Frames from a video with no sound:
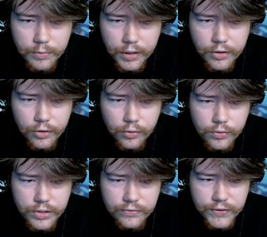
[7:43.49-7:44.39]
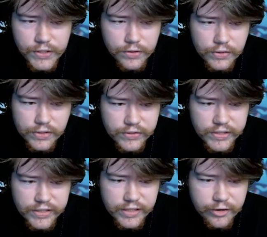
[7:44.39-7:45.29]
but I know all these videos are
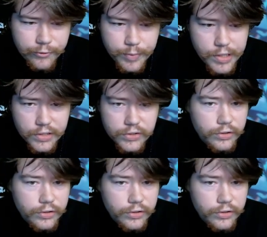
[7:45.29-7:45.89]
sixty F P S,